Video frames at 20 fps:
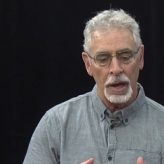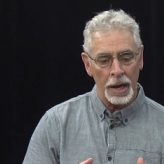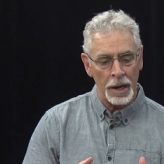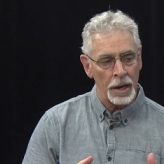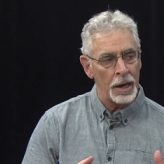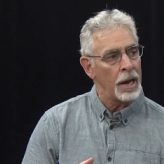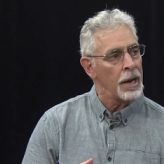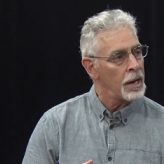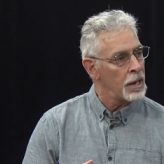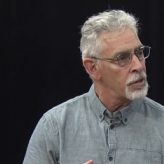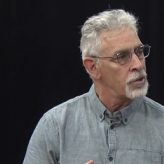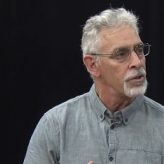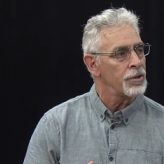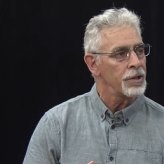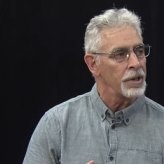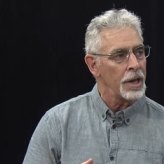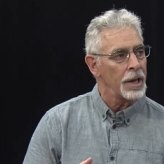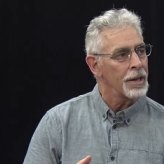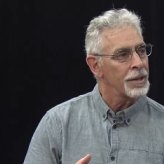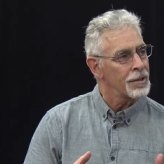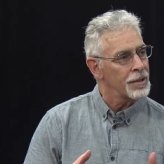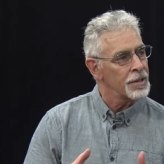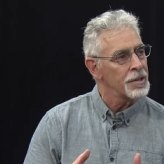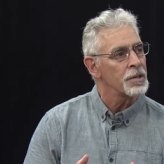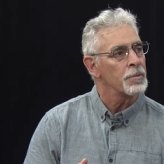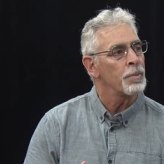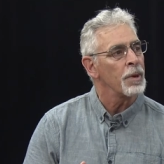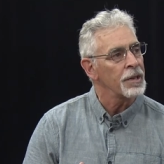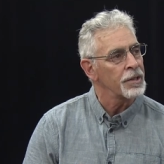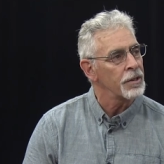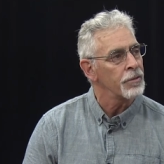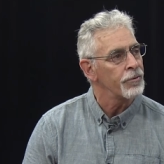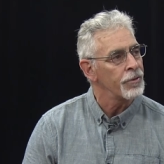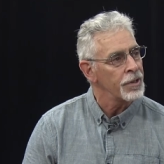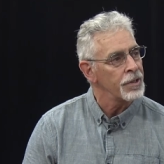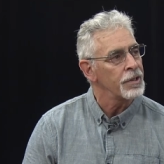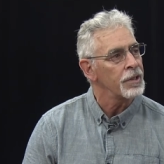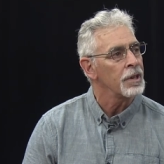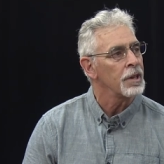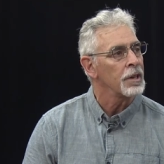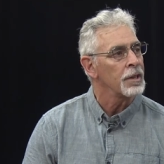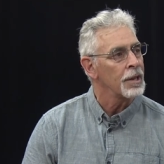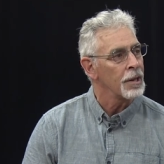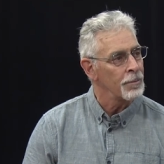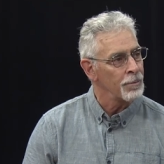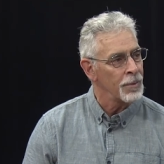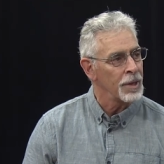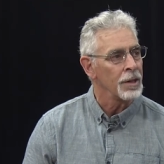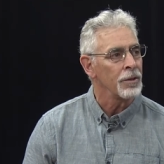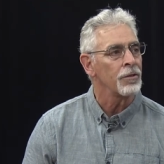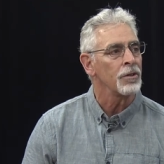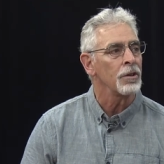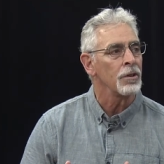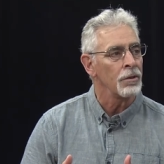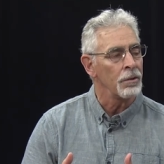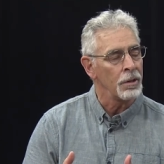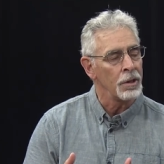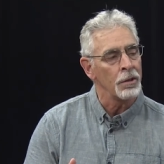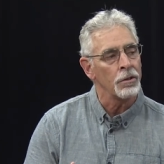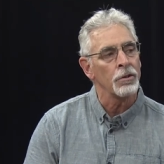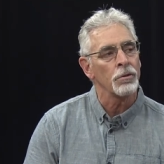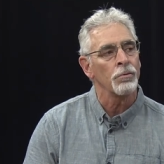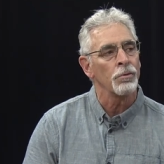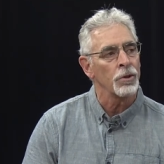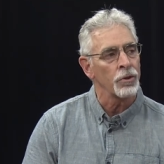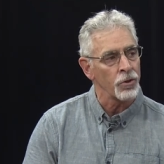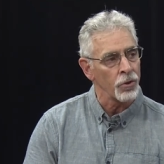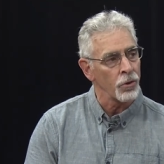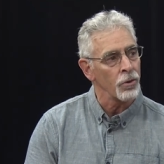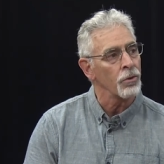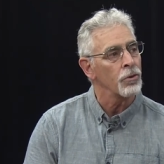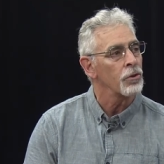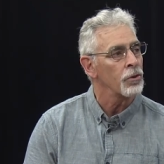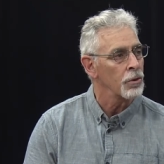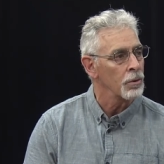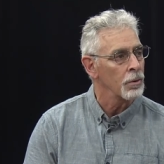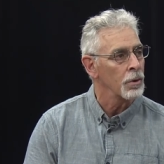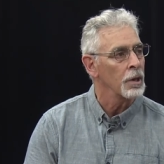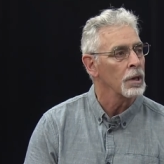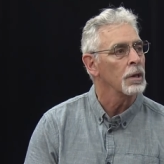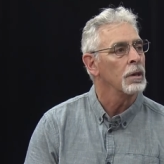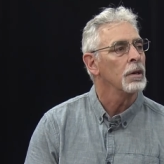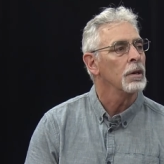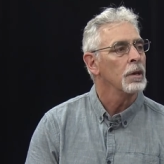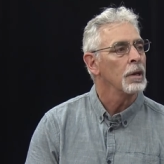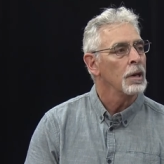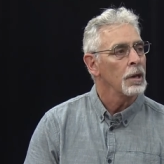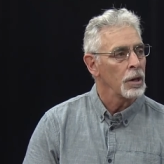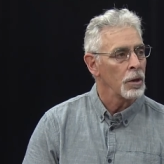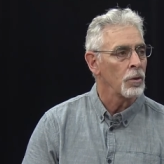and and as you say, it's the specificity yeah. that means that you need to return to it yeah.